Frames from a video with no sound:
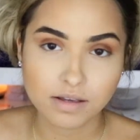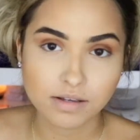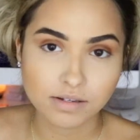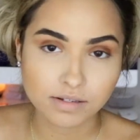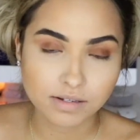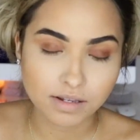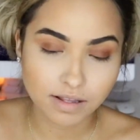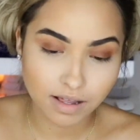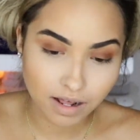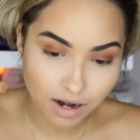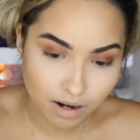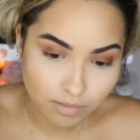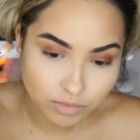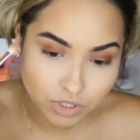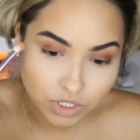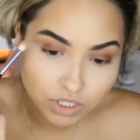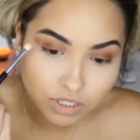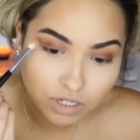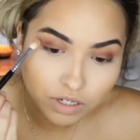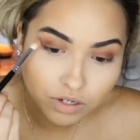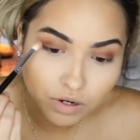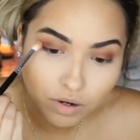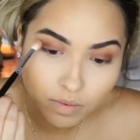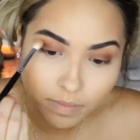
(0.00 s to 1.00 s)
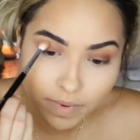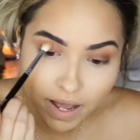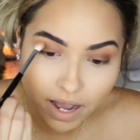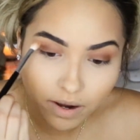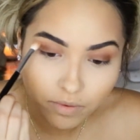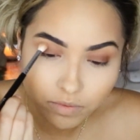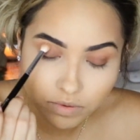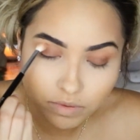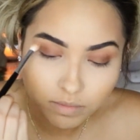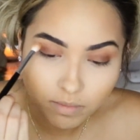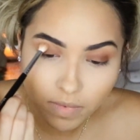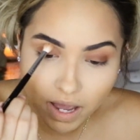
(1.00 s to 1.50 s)
So then I'm just gonna go
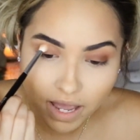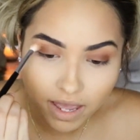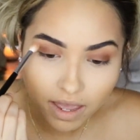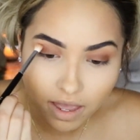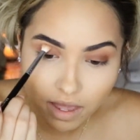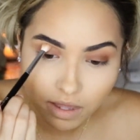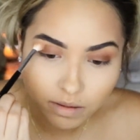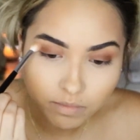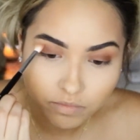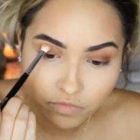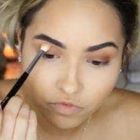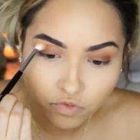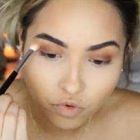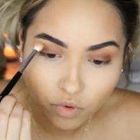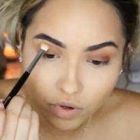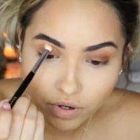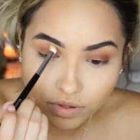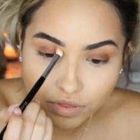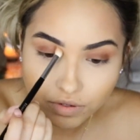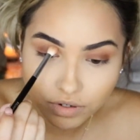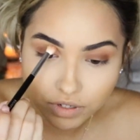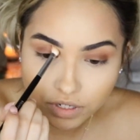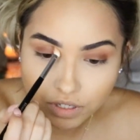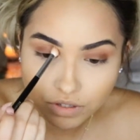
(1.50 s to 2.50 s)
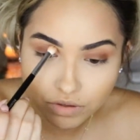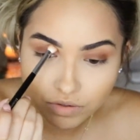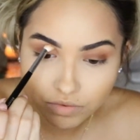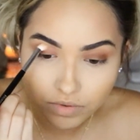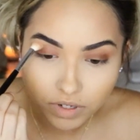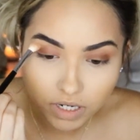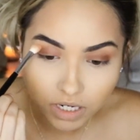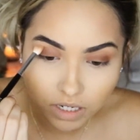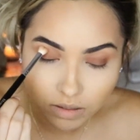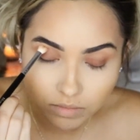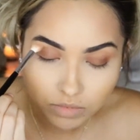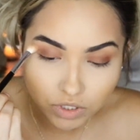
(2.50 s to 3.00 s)
back with my
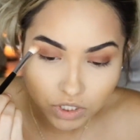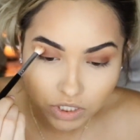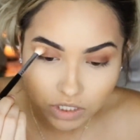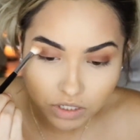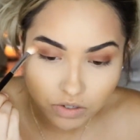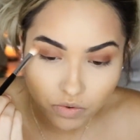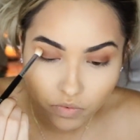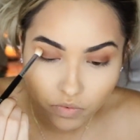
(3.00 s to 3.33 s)
M433 and I'm just